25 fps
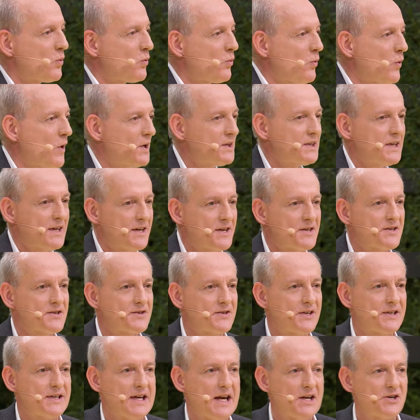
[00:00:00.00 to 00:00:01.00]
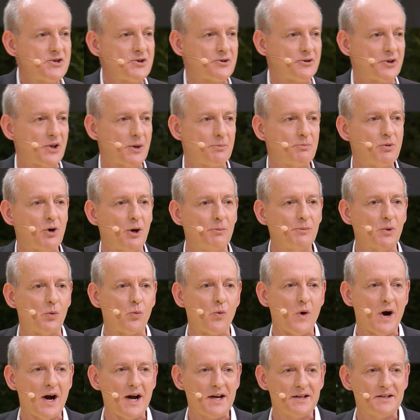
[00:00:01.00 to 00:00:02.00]
what is the nature of the problem.
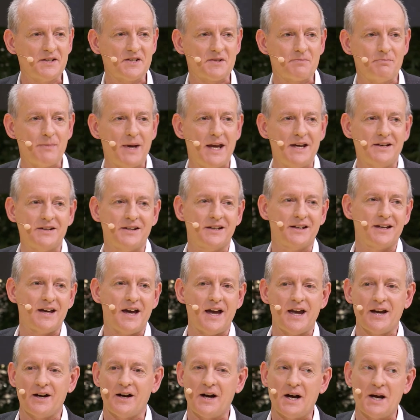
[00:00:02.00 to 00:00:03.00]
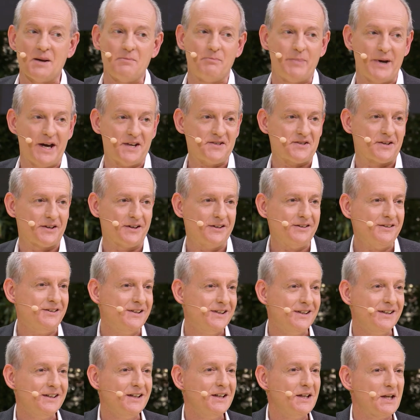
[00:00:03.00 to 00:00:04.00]
Why is making AI better
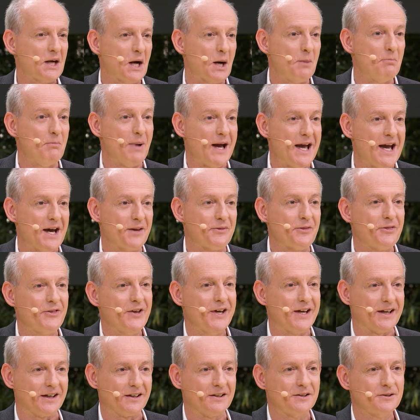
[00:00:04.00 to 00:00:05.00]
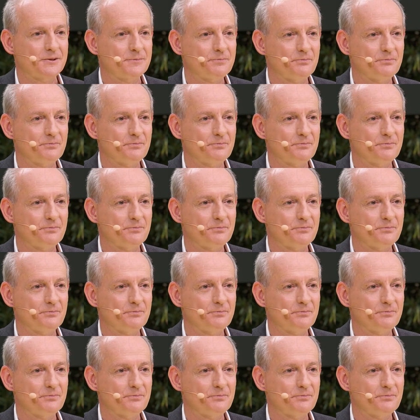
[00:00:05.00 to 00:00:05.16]
a bad thing?